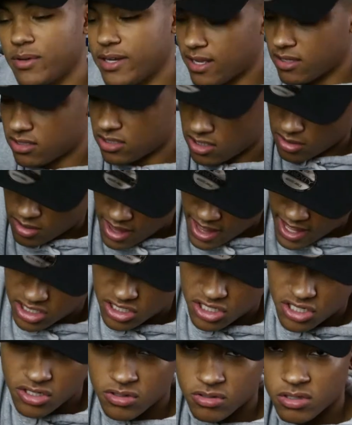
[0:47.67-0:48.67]
way down to the
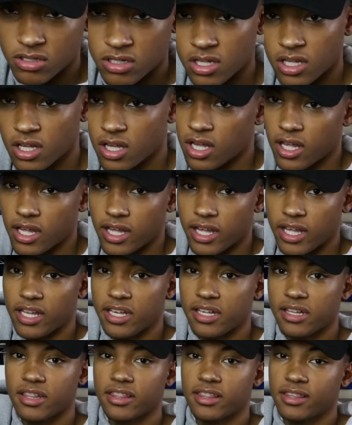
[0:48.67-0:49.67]
last shoe.
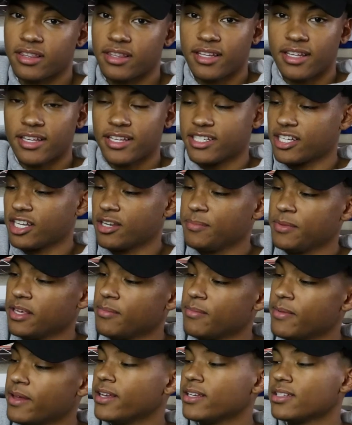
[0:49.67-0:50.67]
And it's going to
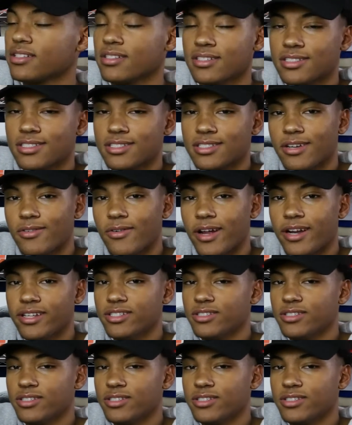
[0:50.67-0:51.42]
be a minute, so let's just get right